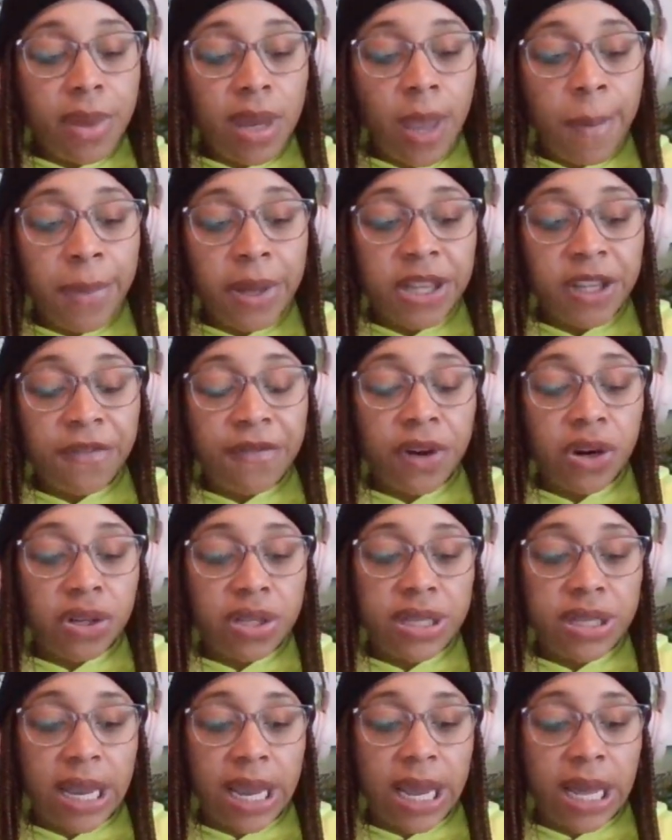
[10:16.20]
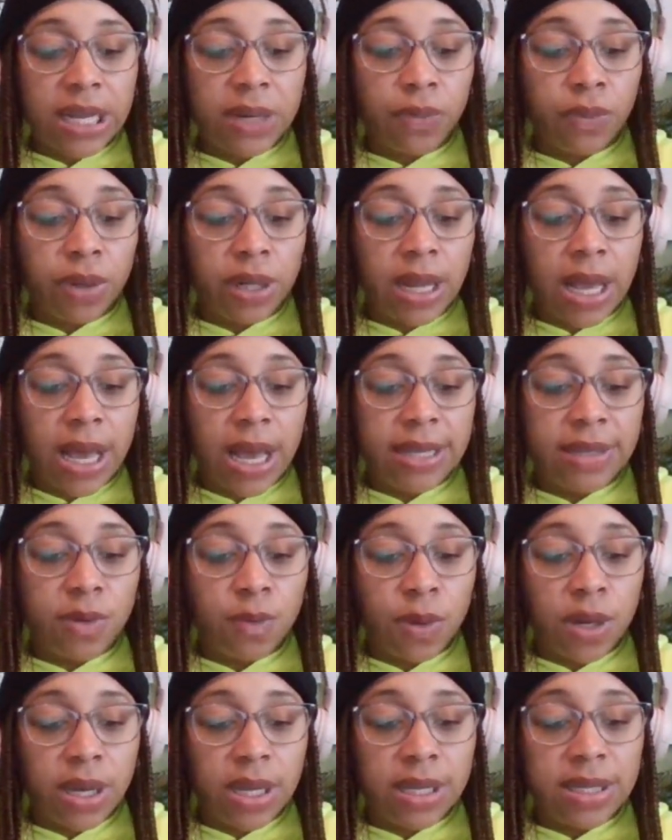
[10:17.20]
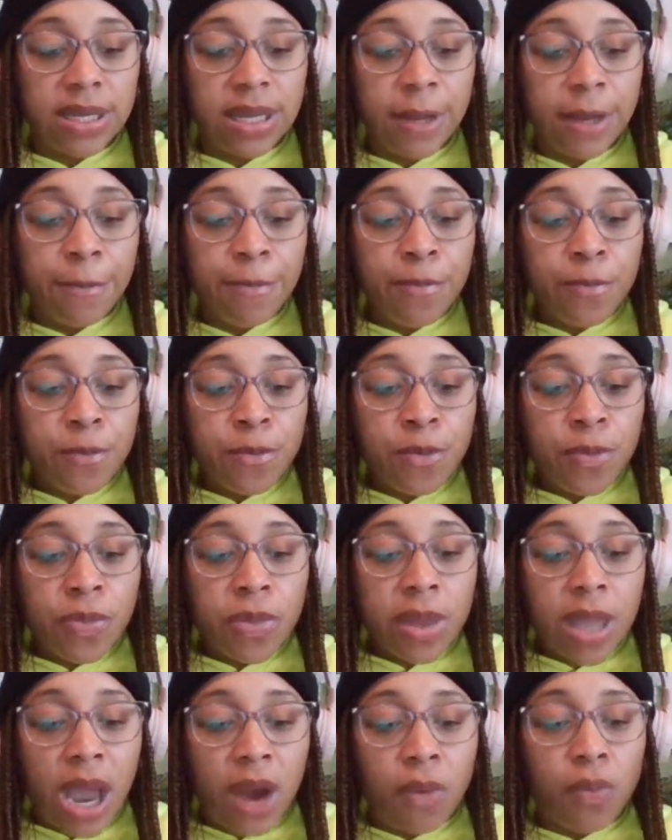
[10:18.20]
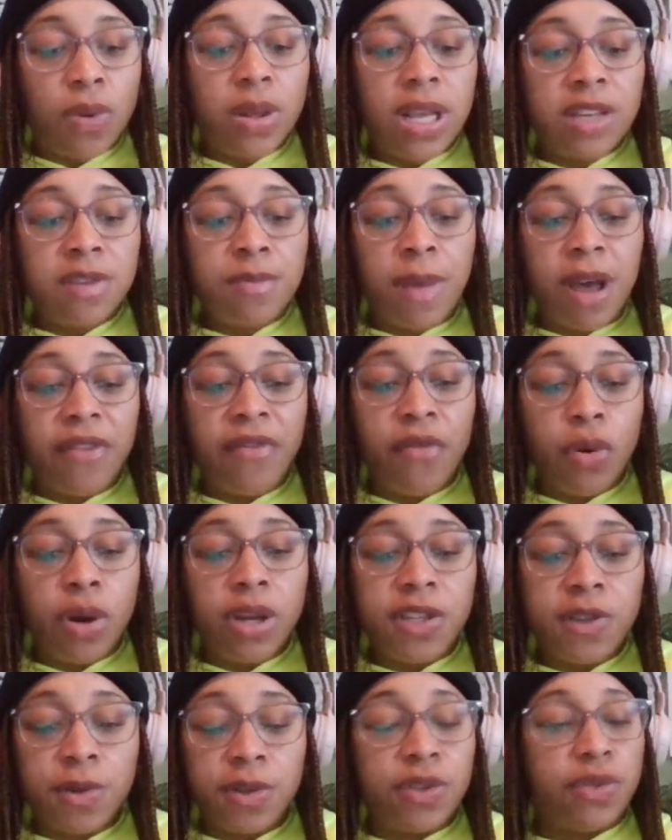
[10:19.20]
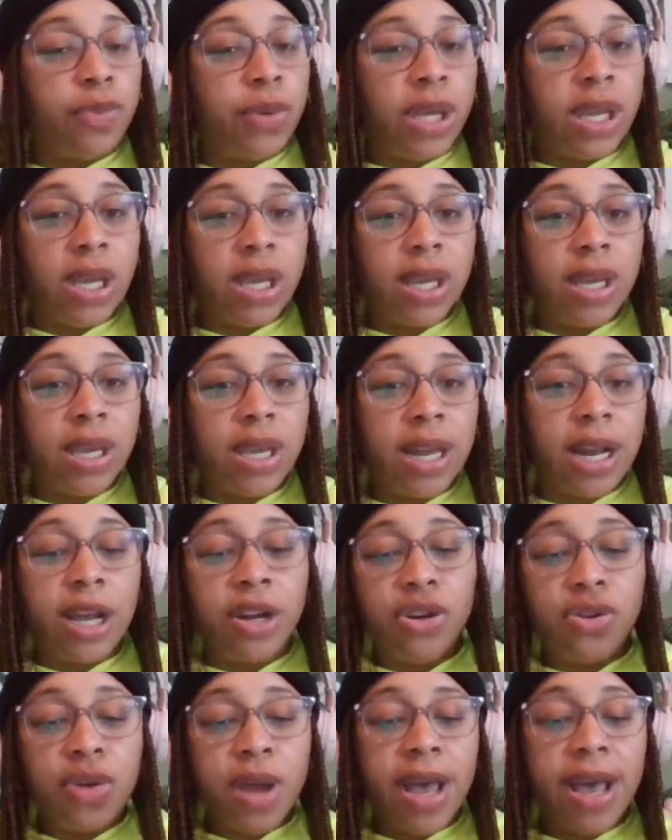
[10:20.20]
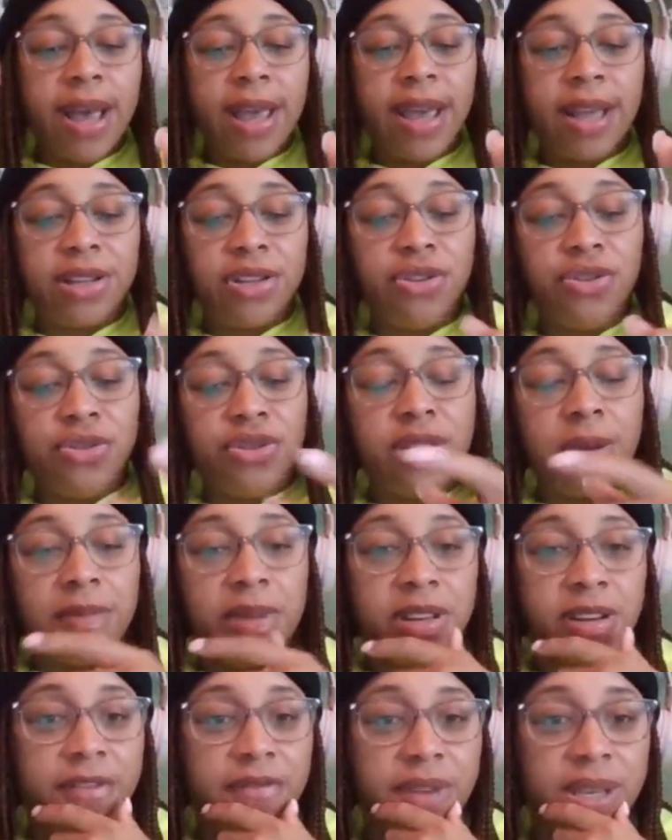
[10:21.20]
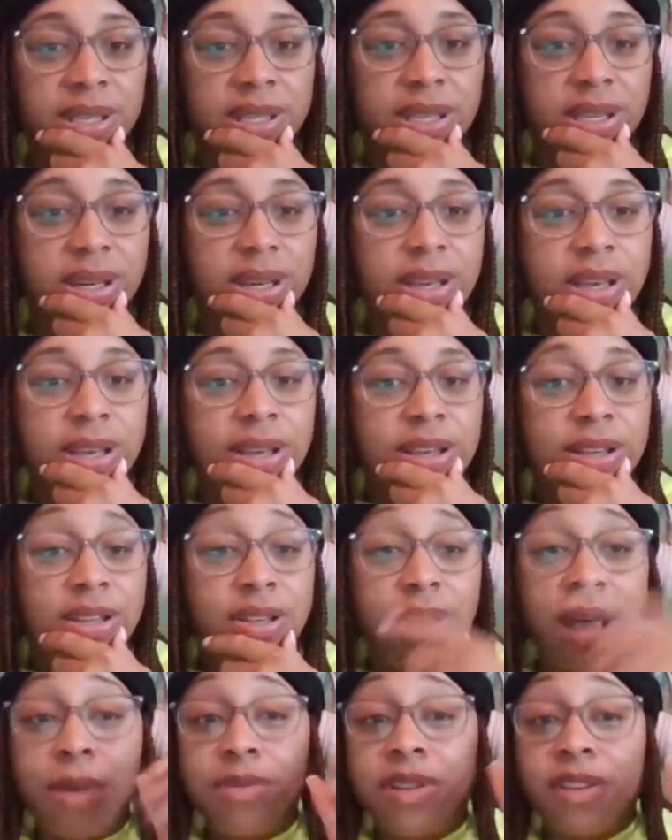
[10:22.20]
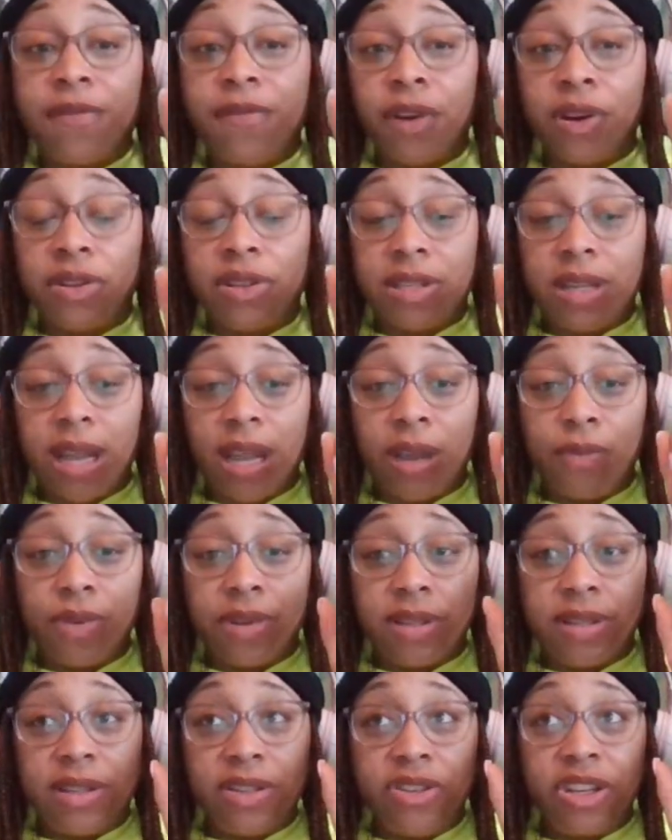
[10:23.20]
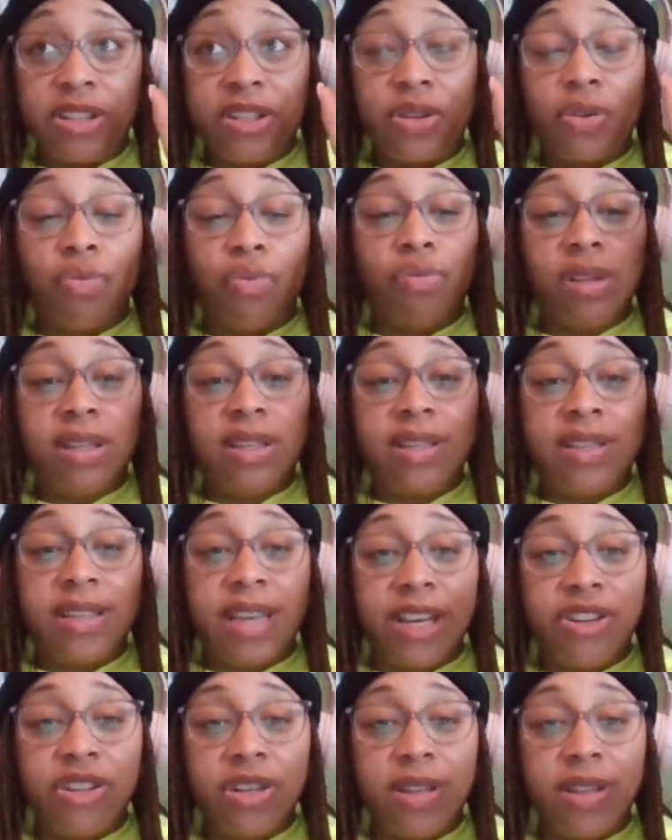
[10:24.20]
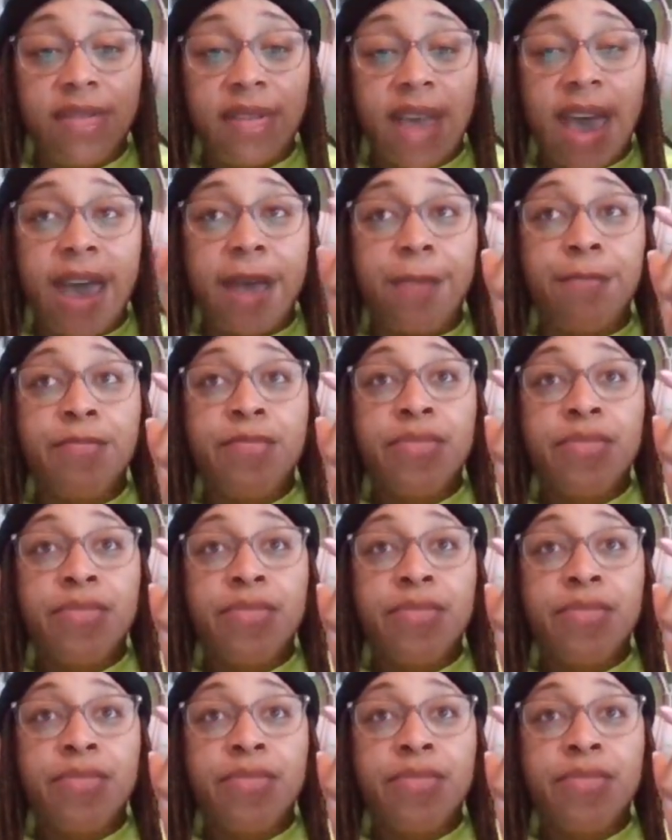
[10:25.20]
But the first thing I realized my voice was weak and I knew how I had to do something to fix it. So that was the first thing, was just the realization that